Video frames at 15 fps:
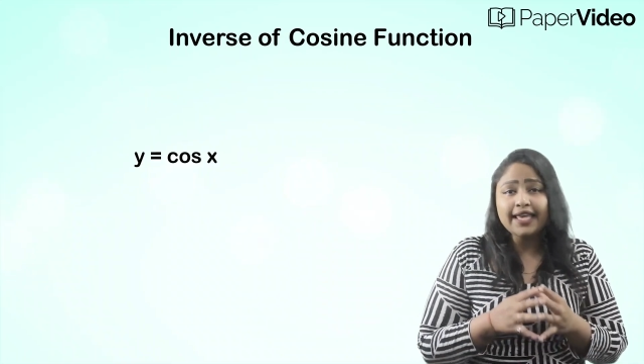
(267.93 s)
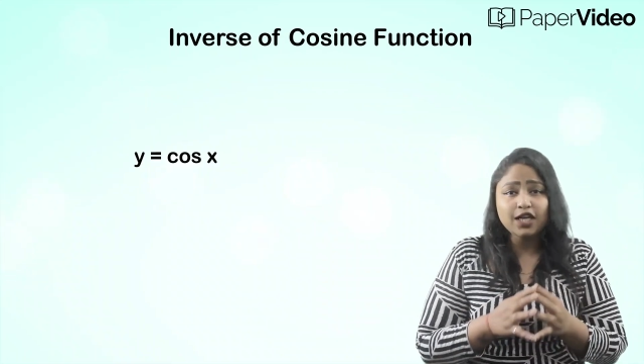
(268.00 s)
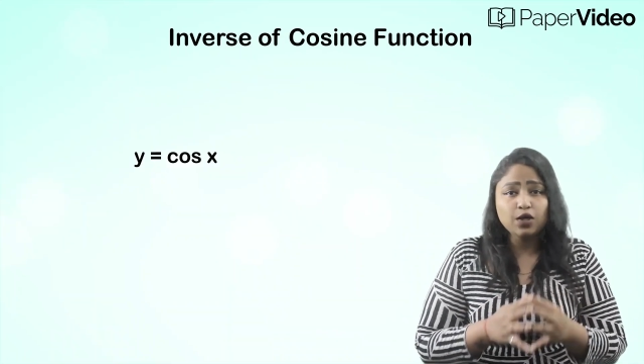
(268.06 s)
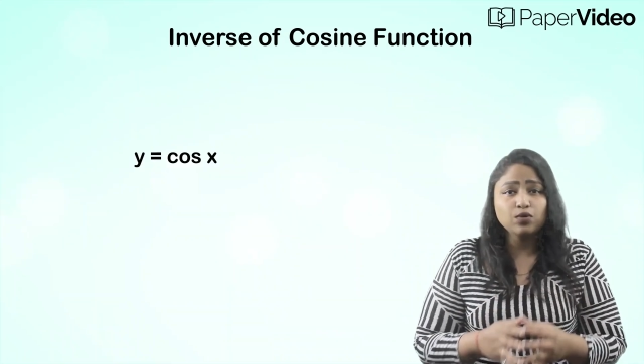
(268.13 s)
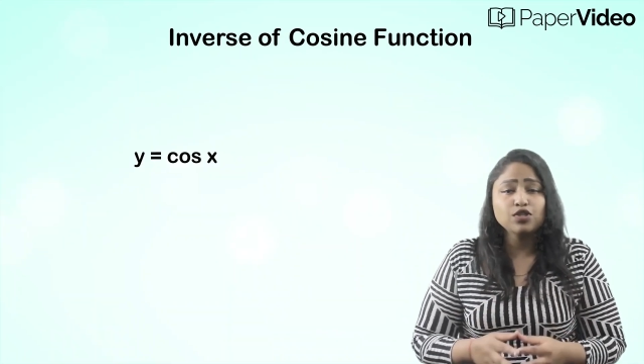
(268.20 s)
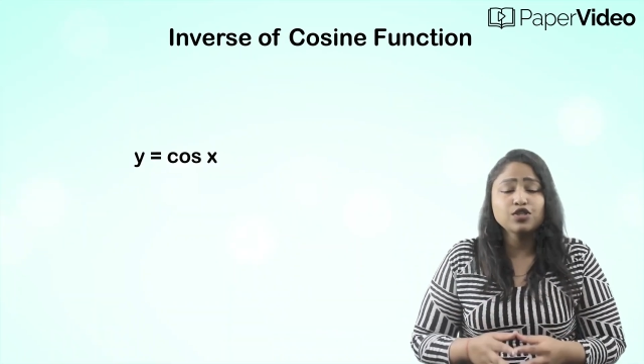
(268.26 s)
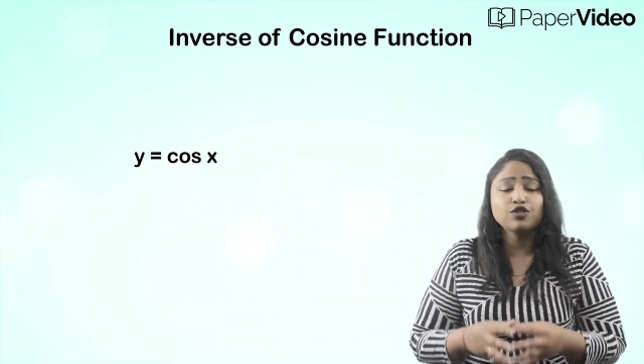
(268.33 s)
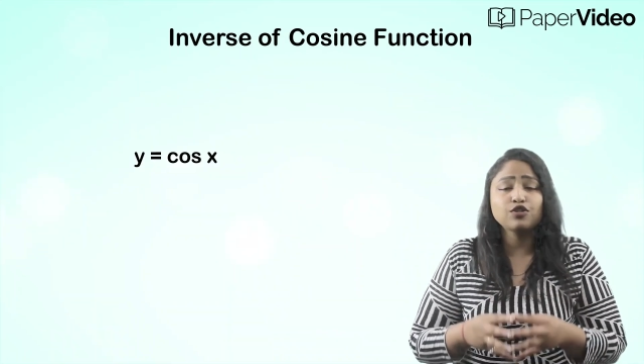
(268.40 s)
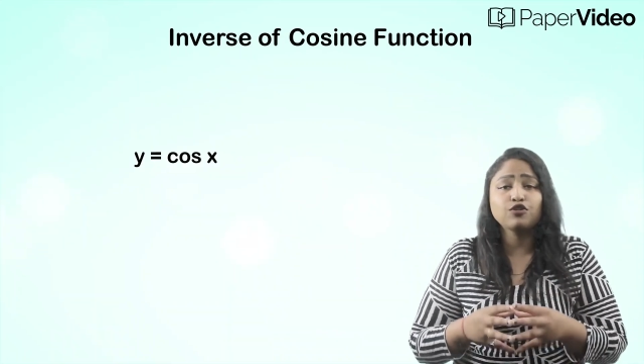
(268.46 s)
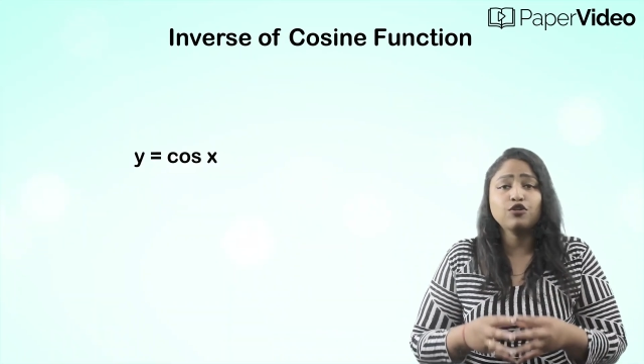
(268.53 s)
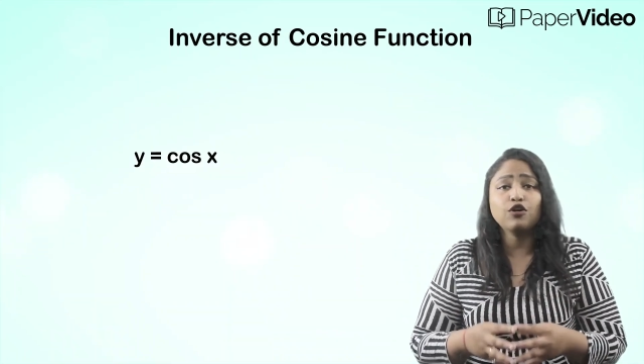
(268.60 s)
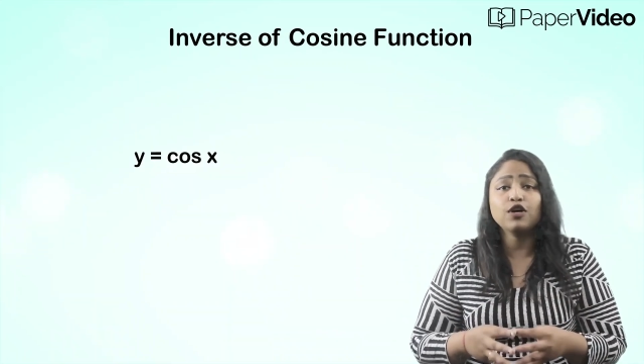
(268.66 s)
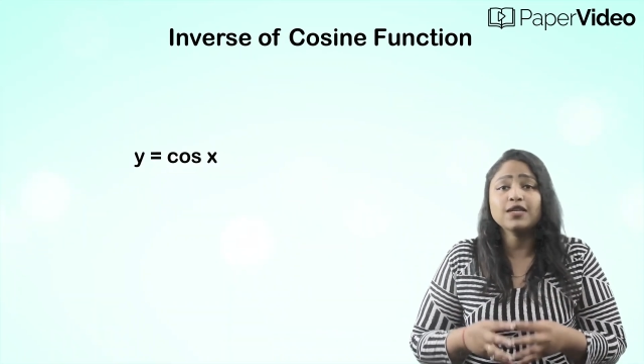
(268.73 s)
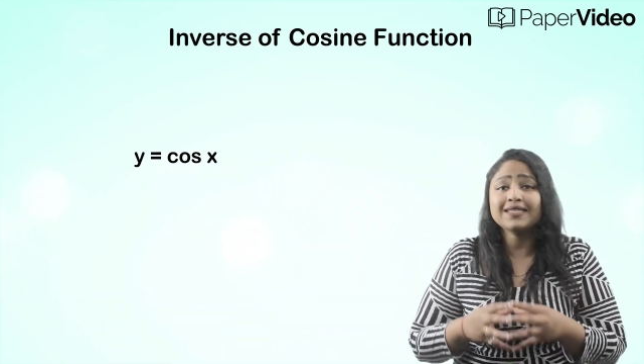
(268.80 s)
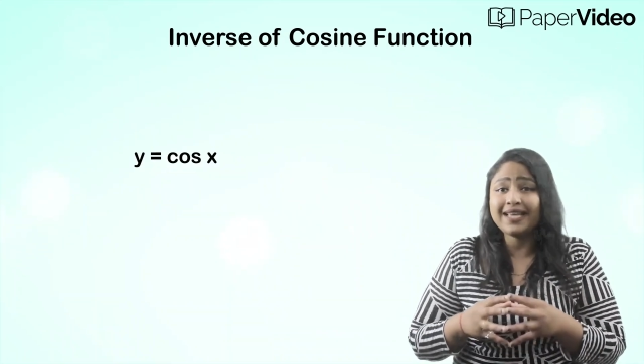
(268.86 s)
equals to
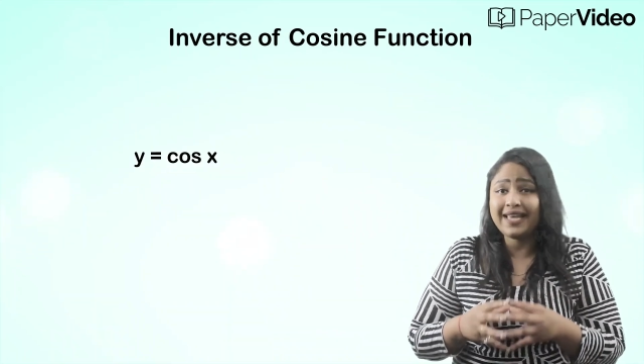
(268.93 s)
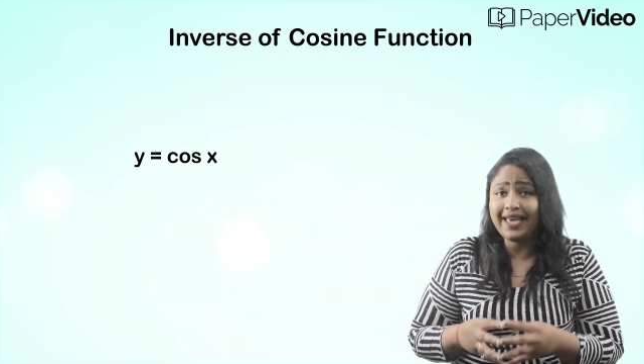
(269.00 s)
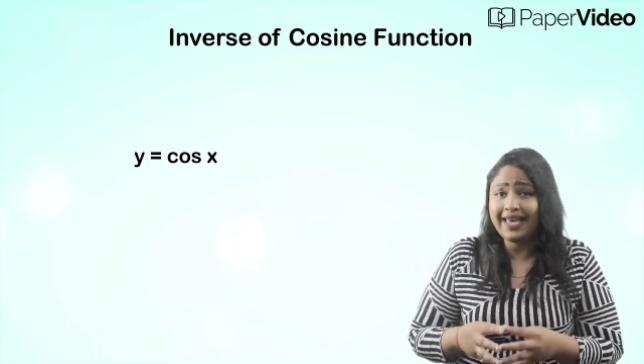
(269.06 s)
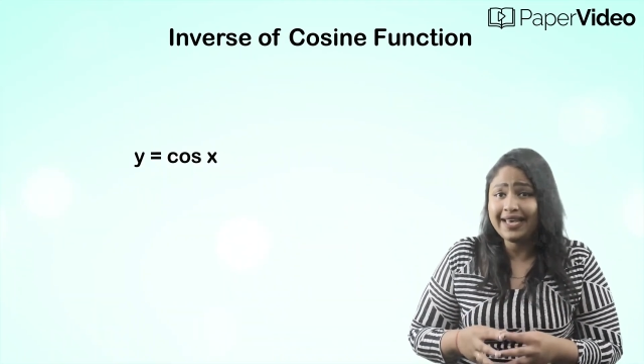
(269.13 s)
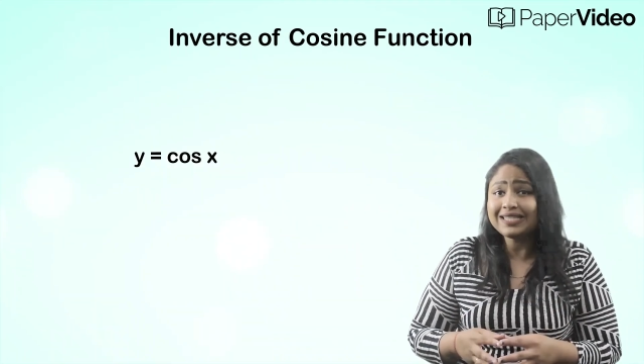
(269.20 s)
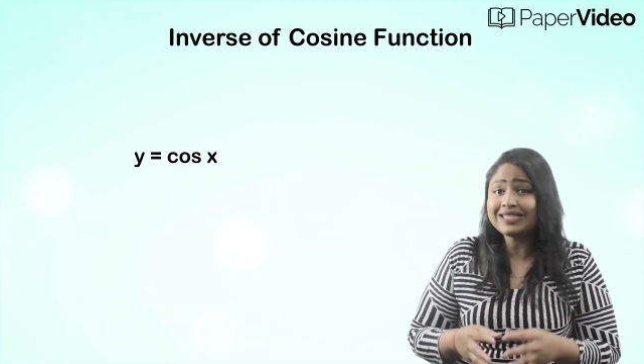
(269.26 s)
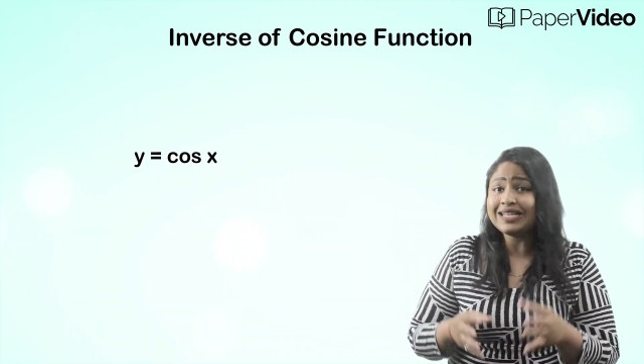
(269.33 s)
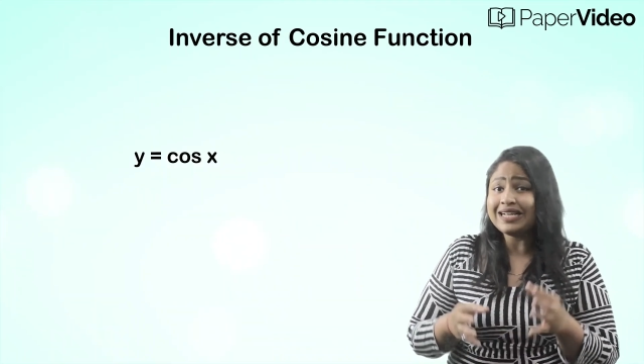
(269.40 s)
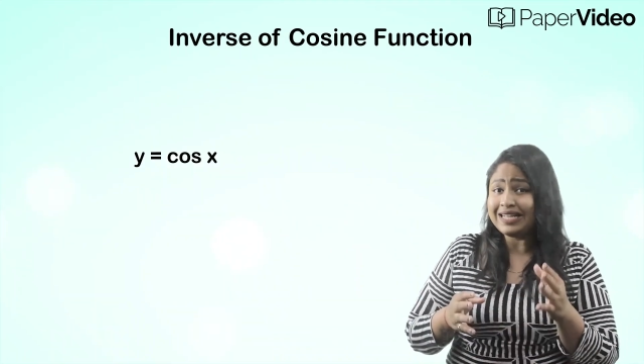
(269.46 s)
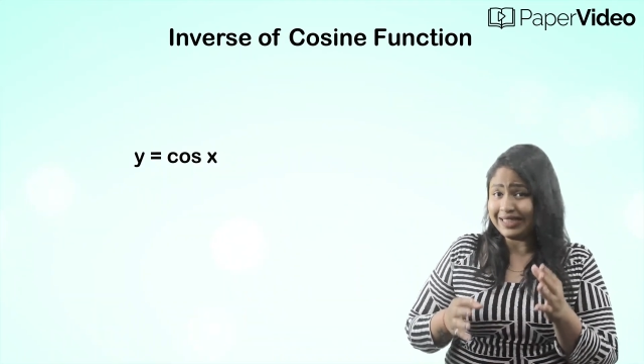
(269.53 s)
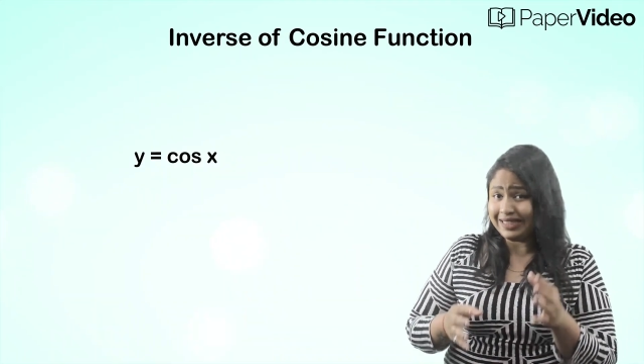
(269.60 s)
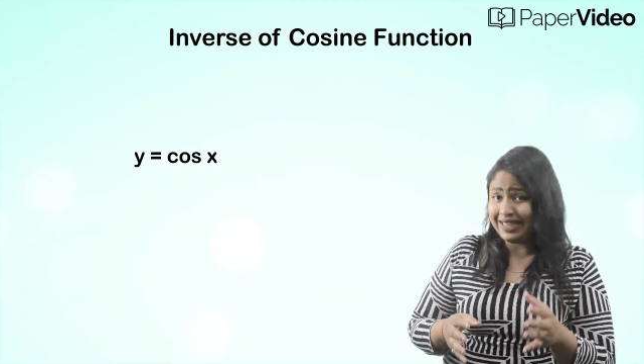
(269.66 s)
cos x,